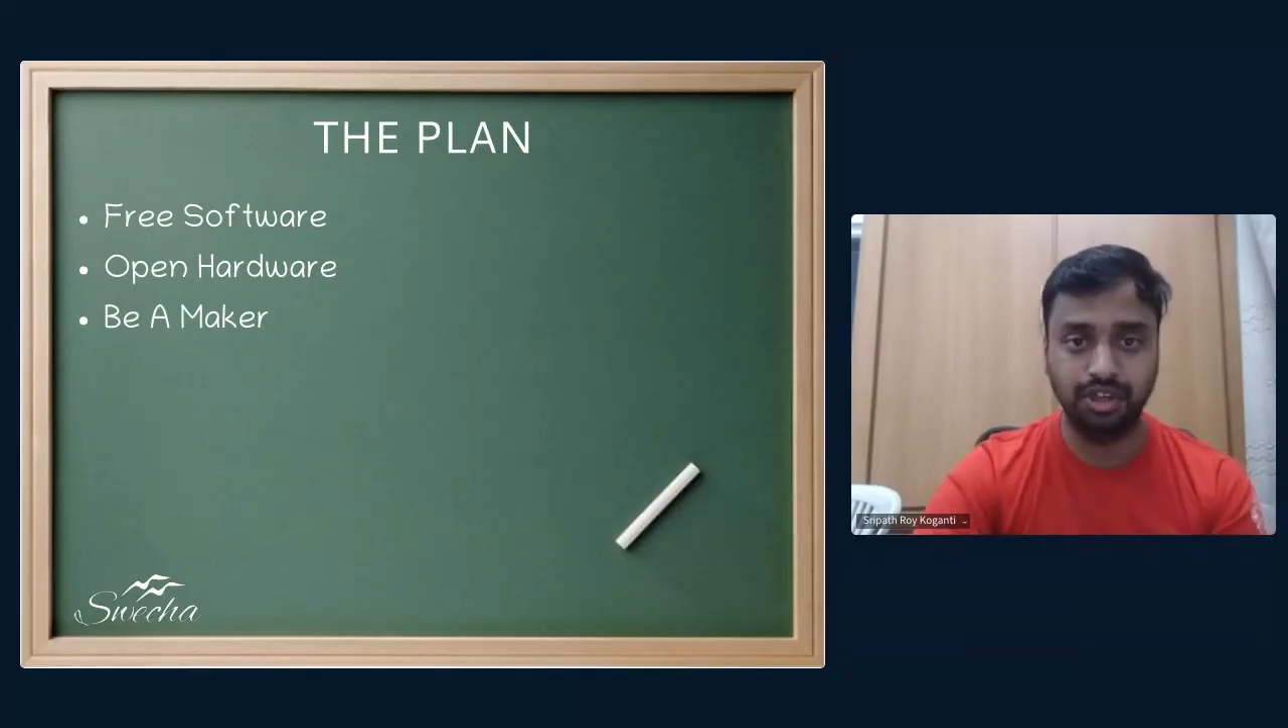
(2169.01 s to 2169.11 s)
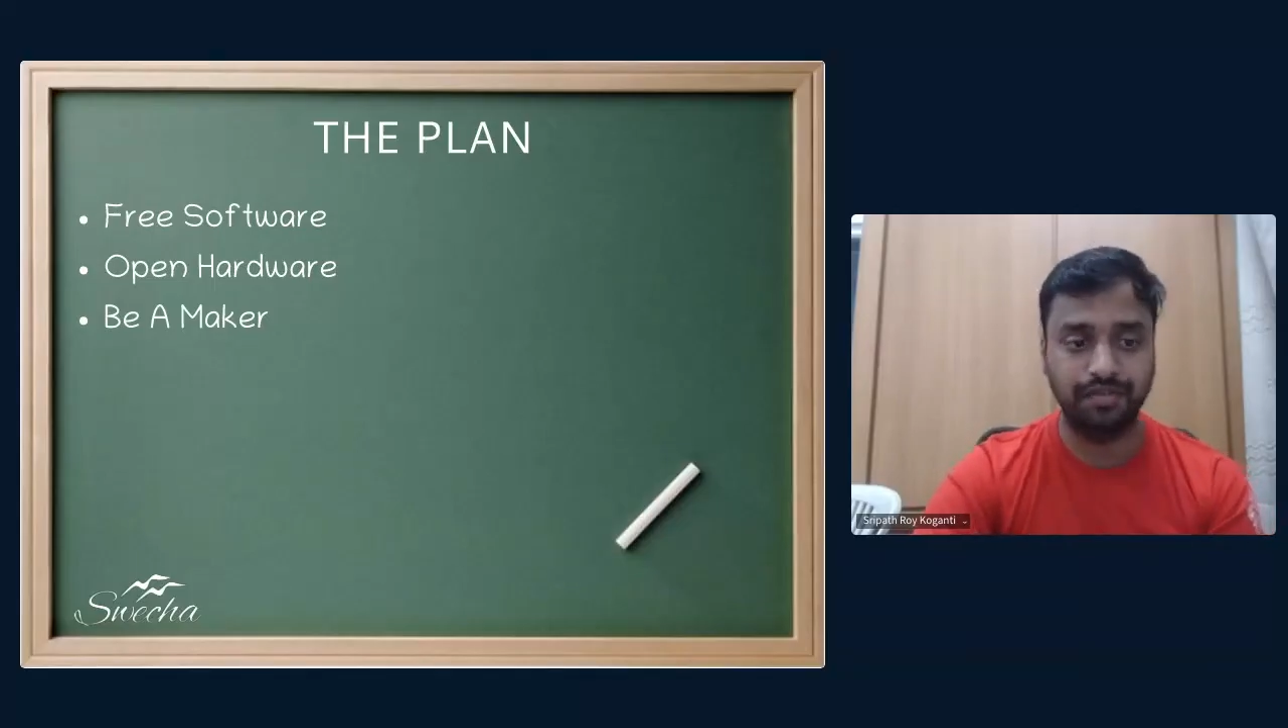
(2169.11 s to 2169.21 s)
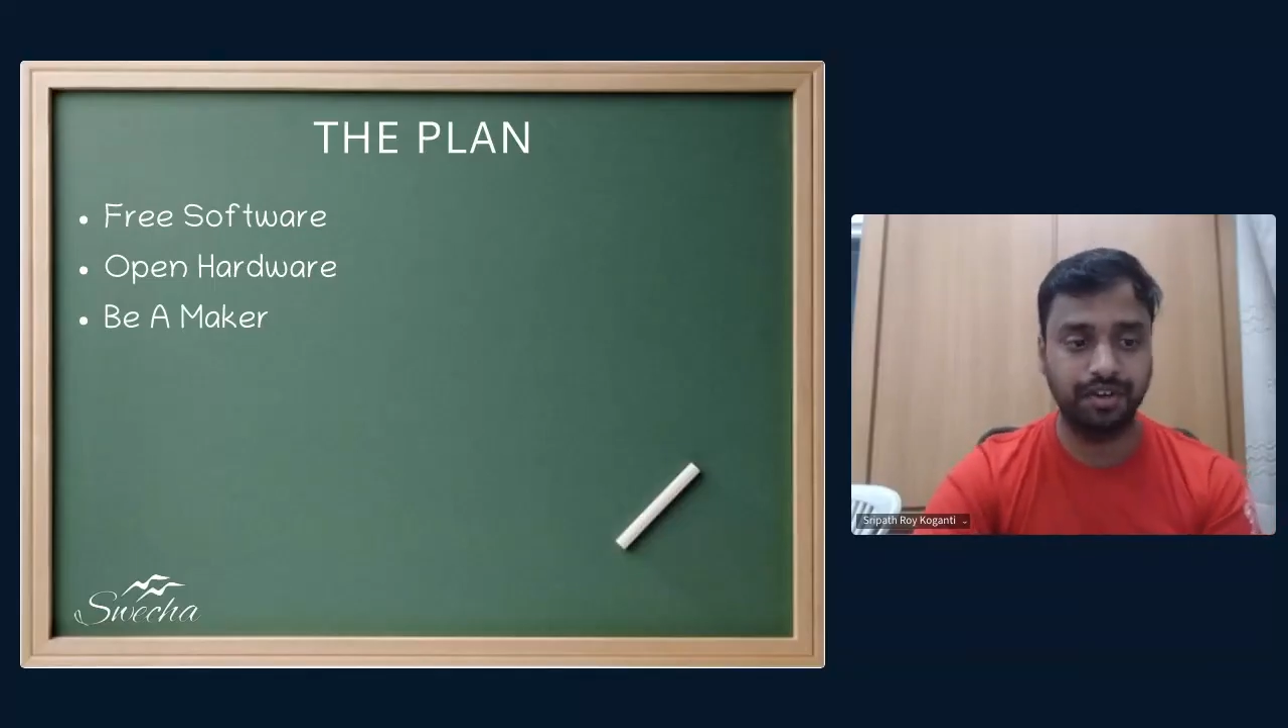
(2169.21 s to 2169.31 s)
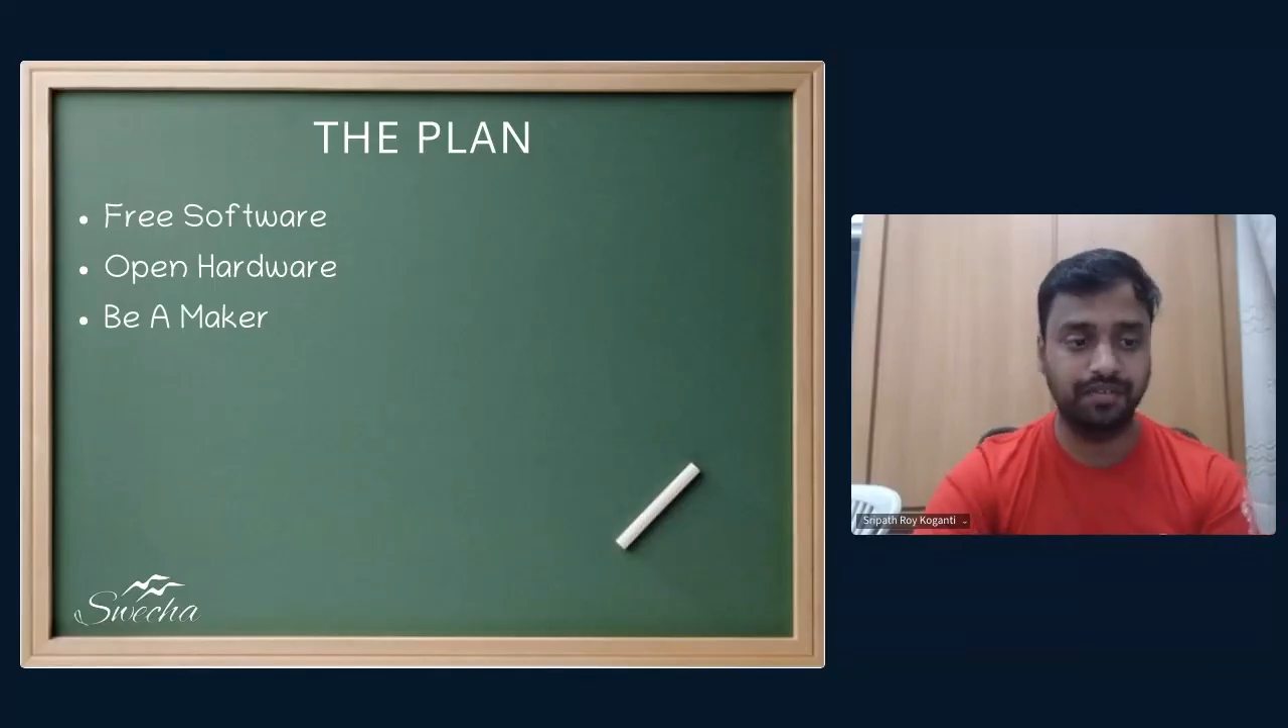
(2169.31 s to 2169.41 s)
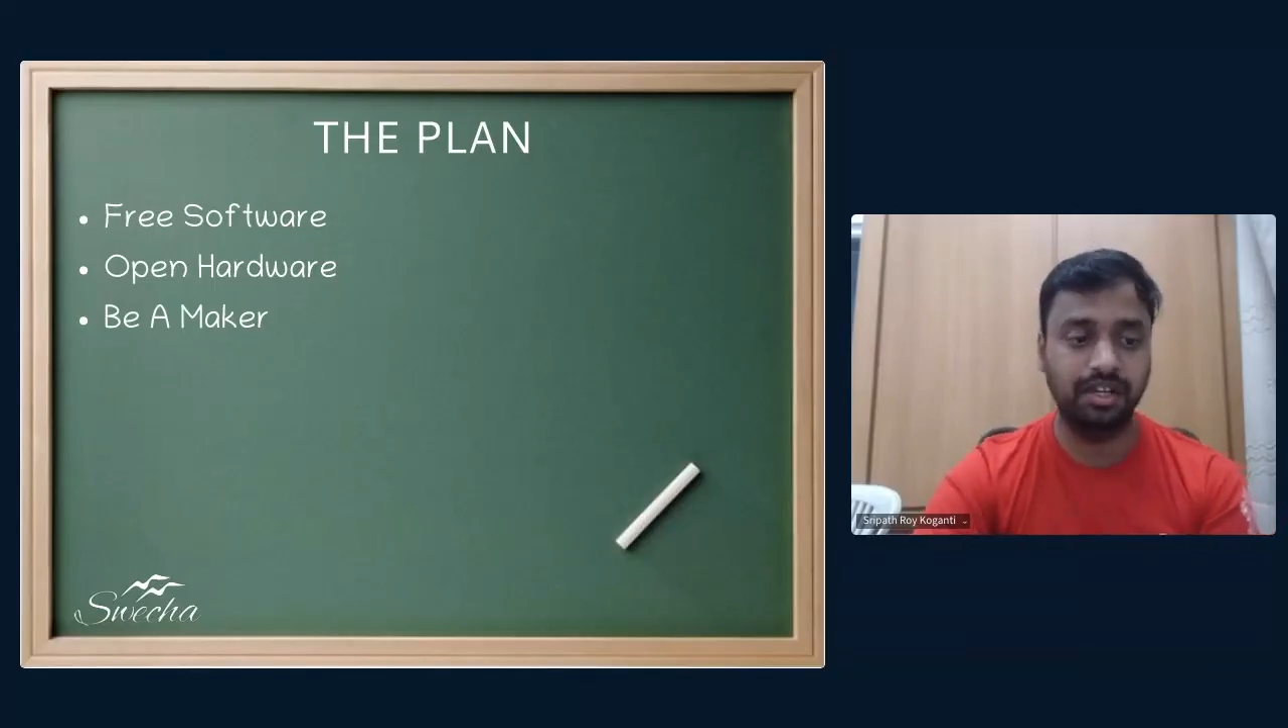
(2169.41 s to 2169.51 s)
to
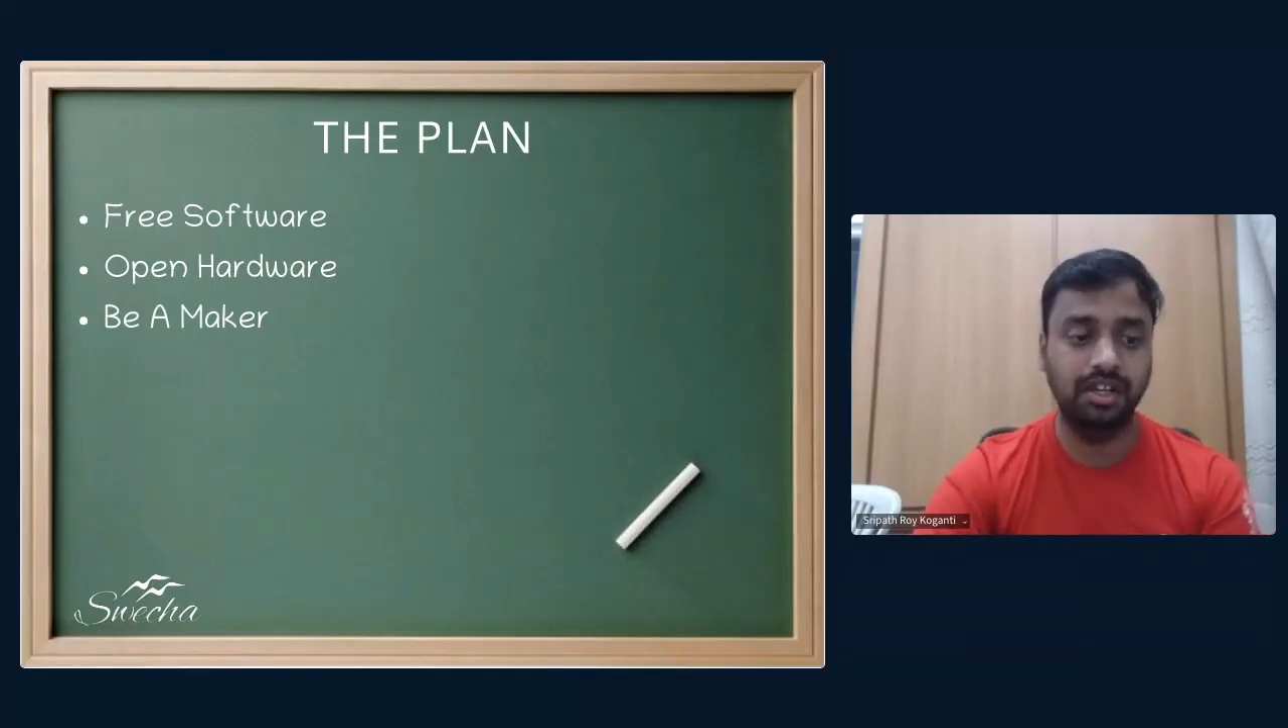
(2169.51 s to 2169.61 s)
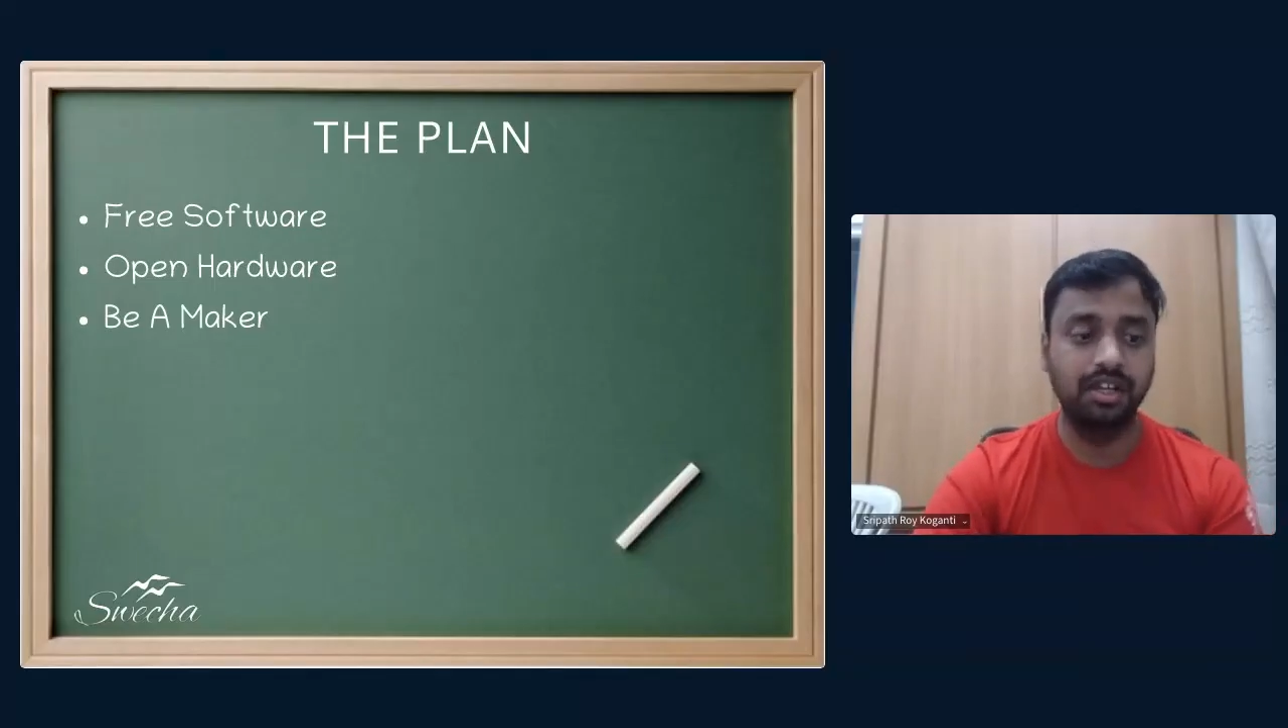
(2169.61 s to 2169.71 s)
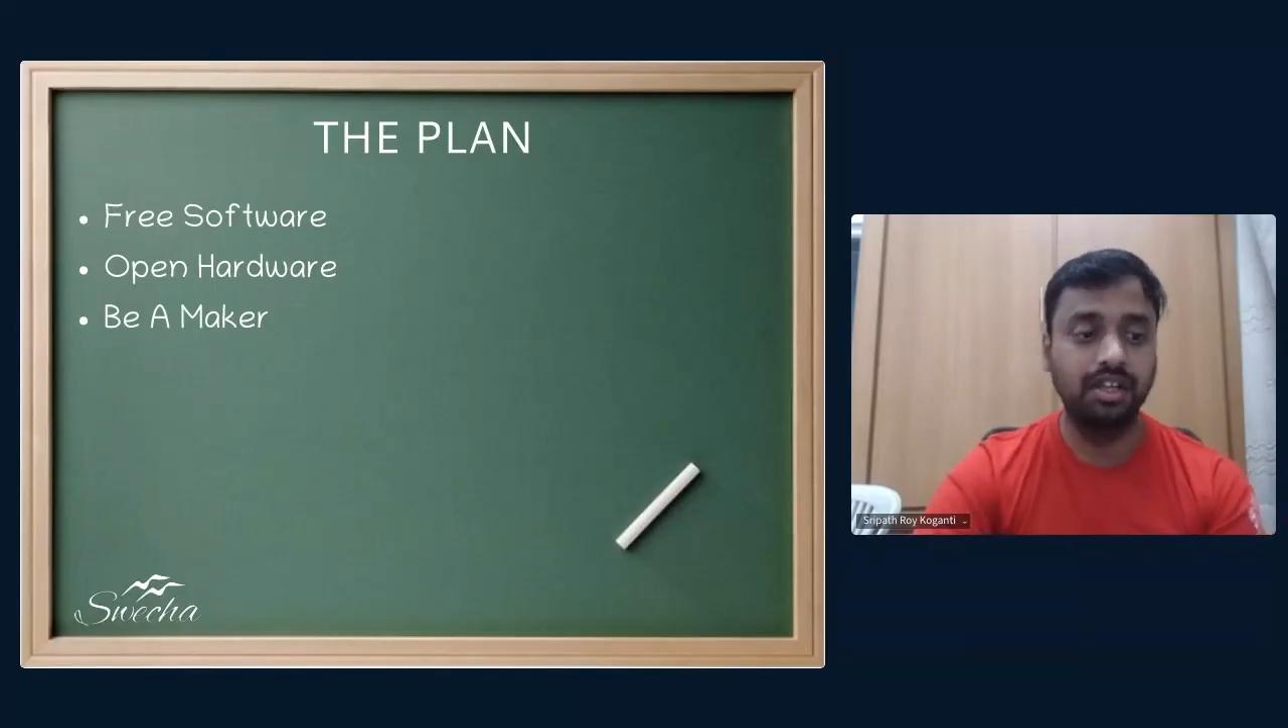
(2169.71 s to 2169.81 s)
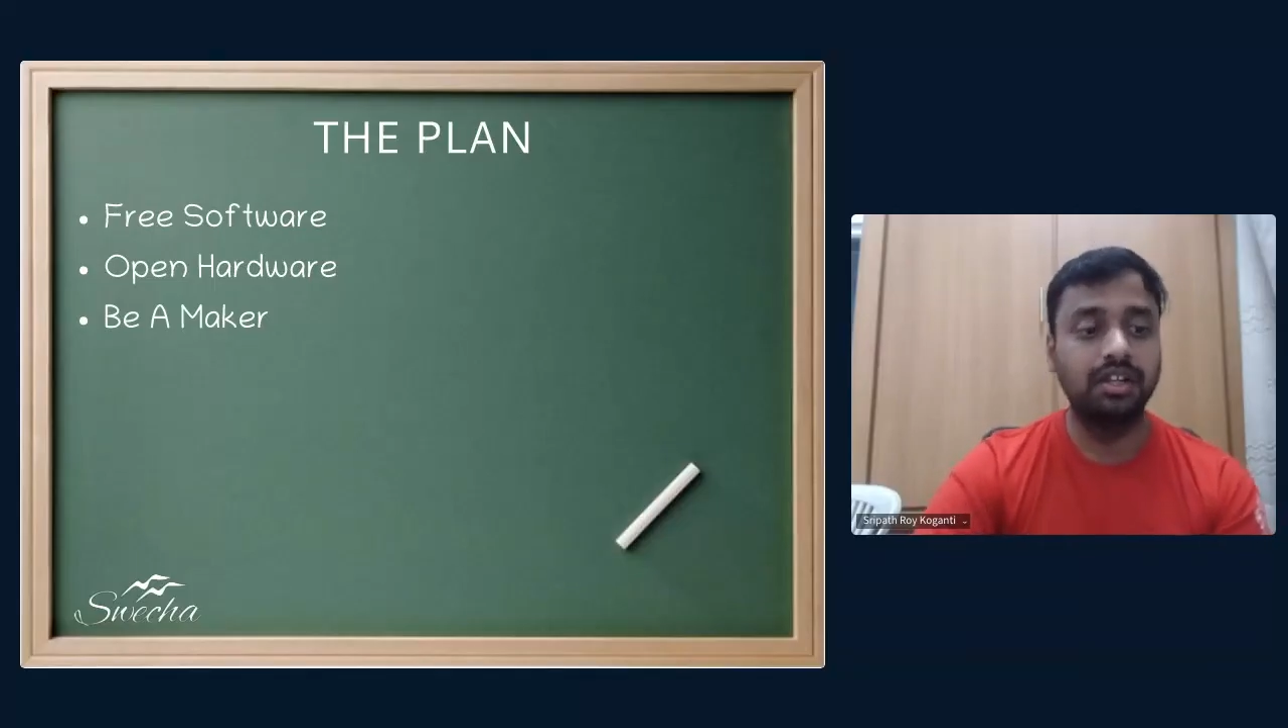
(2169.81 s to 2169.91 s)
everyone.